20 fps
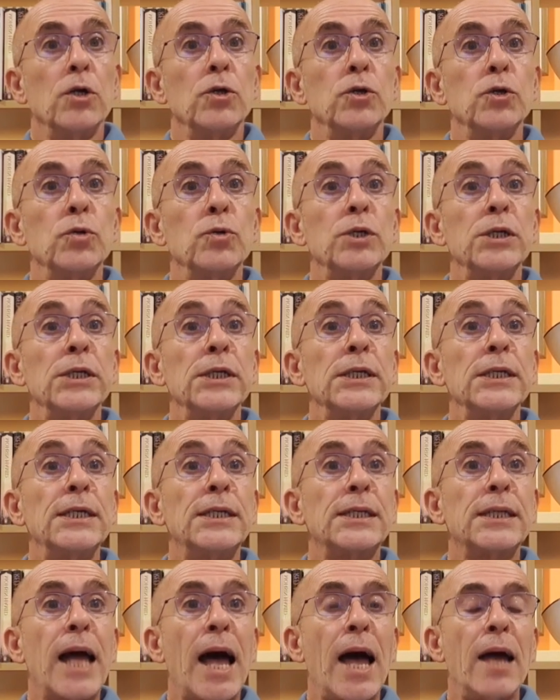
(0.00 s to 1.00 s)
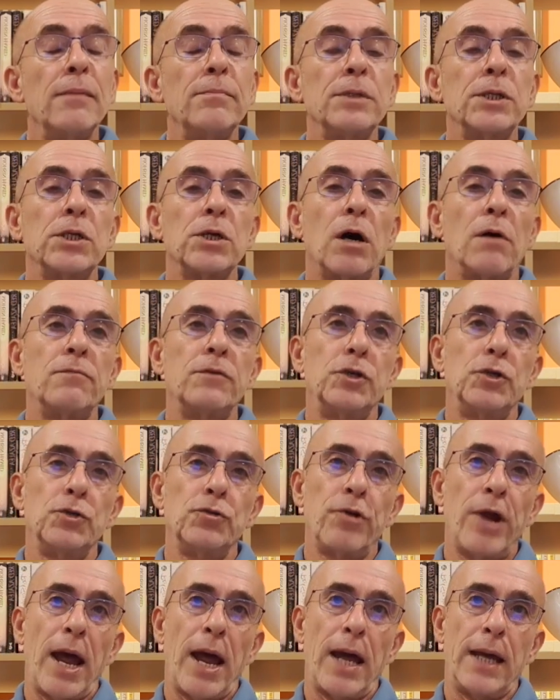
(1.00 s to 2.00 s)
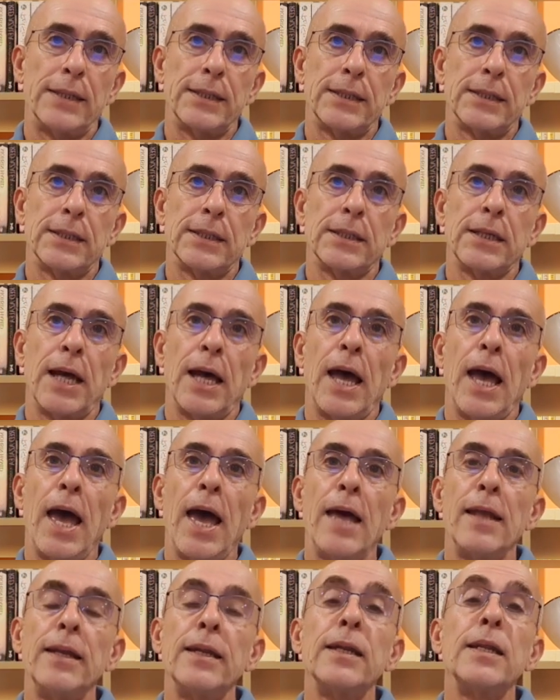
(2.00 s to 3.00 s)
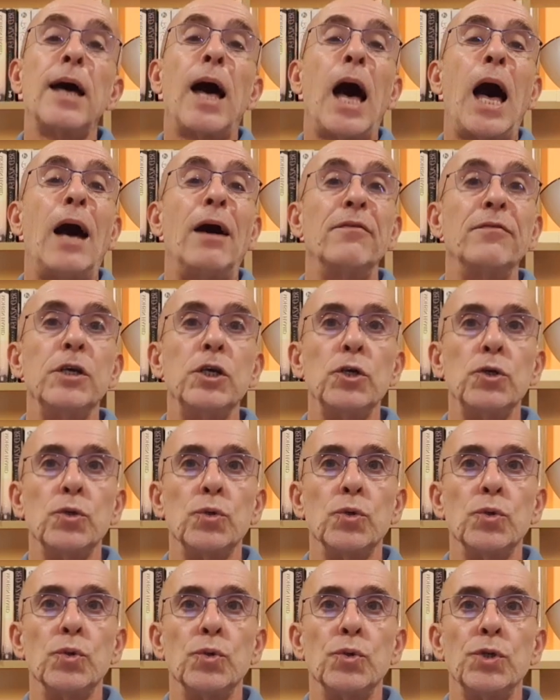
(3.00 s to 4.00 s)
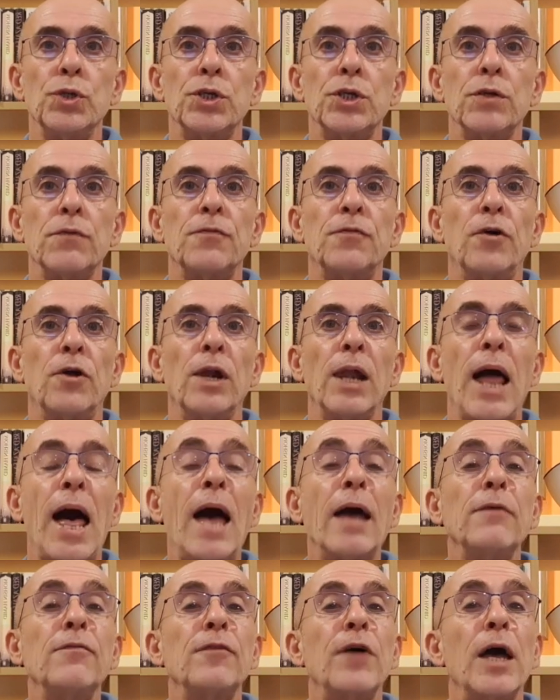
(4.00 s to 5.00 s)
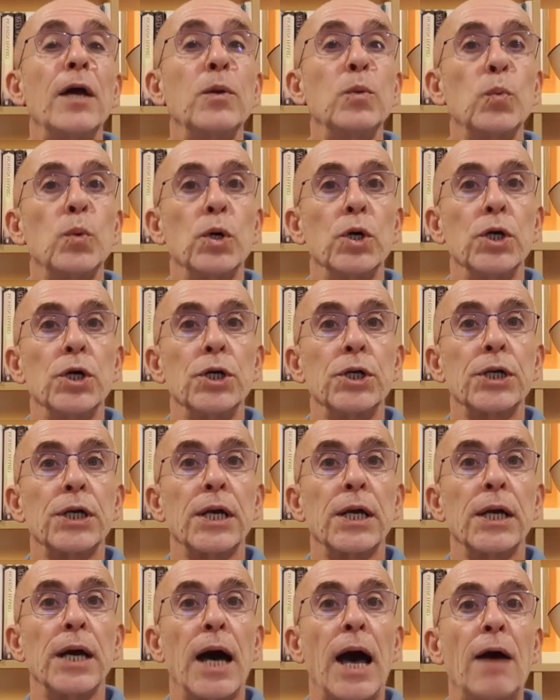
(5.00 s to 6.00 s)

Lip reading: during these times of duress and our views for life and work